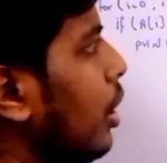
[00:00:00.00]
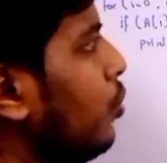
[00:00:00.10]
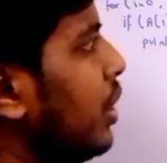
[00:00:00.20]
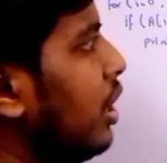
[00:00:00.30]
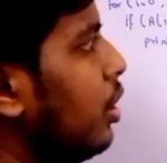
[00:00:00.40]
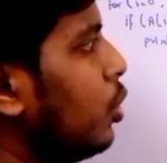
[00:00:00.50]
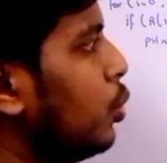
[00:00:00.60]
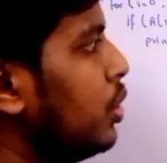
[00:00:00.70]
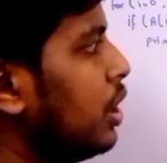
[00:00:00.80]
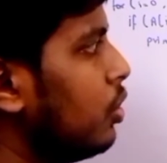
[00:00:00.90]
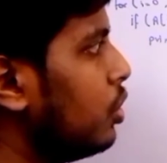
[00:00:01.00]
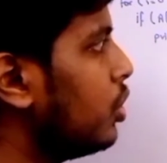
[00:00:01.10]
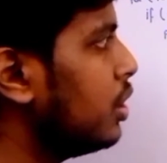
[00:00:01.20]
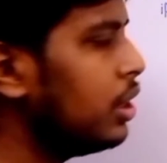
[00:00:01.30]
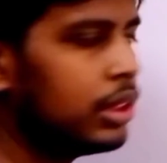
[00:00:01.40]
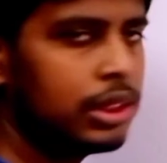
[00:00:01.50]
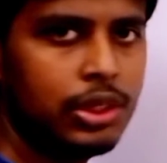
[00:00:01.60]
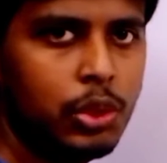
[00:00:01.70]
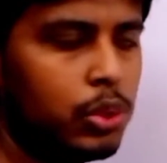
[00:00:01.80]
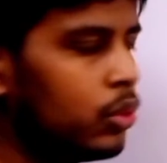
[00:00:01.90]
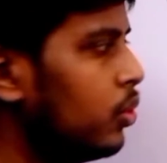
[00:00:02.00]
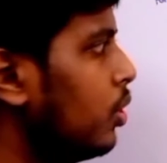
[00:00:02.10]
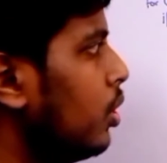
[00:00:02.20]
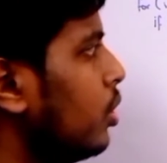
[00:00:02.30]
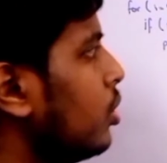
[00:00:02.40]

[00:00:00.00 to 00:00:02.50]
Now whether 2 is equals to 6, no.